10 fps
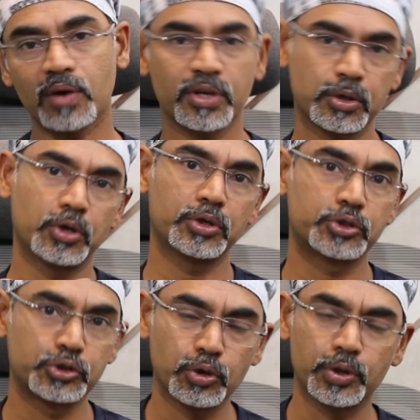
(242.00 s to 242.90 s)
what we are going to
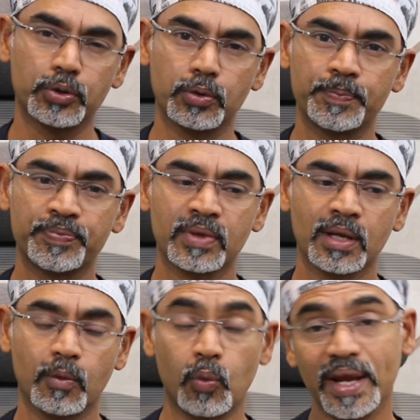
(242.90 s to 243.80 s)
show you,
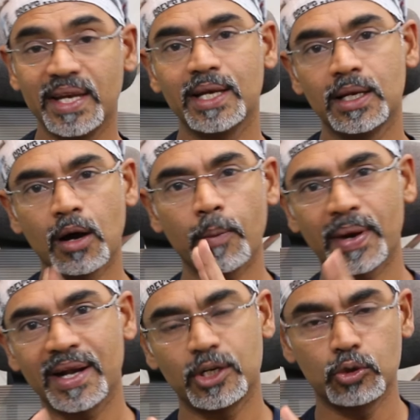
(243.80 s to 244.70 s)
we did
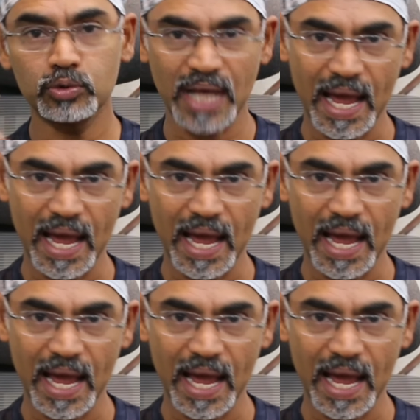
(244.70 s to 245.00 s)
operate 2